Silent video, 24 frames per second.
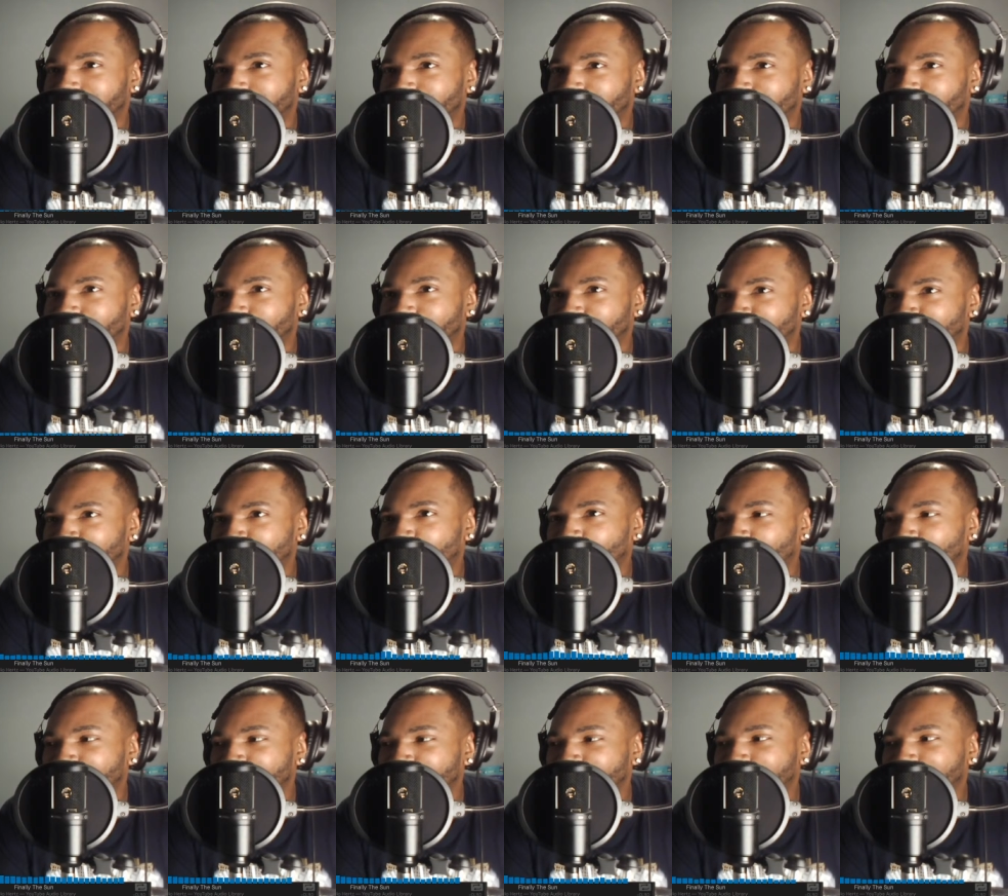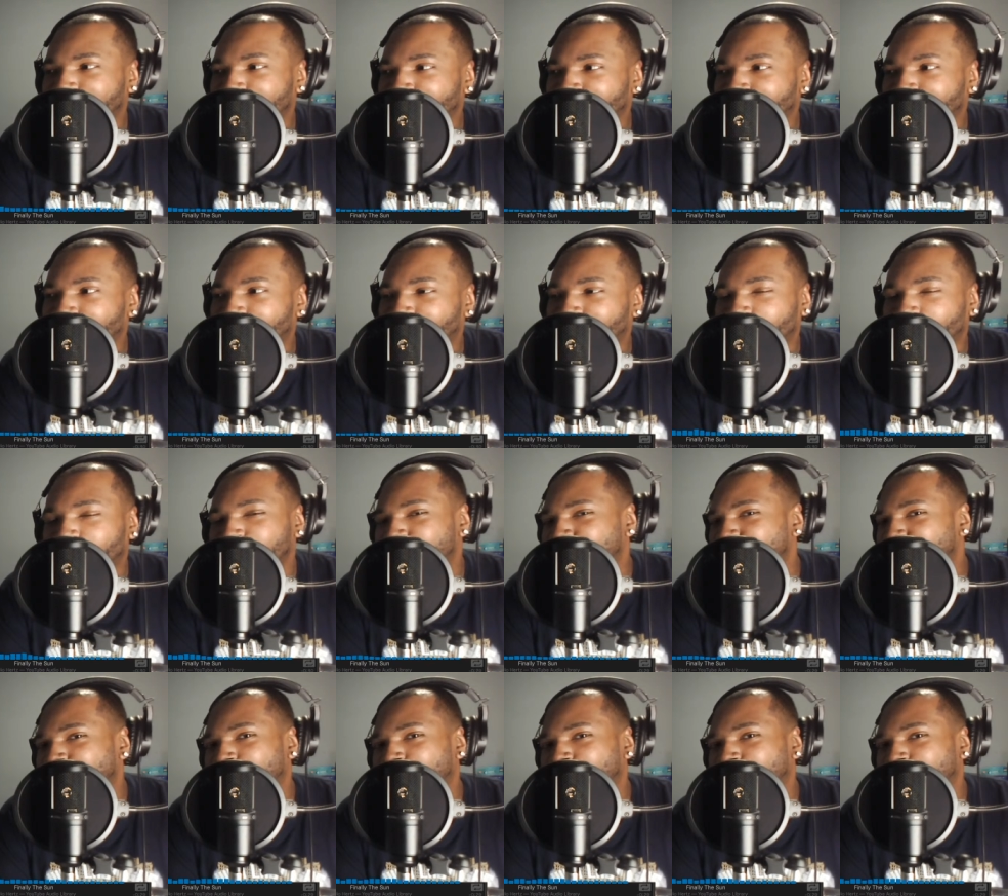majority of the folks who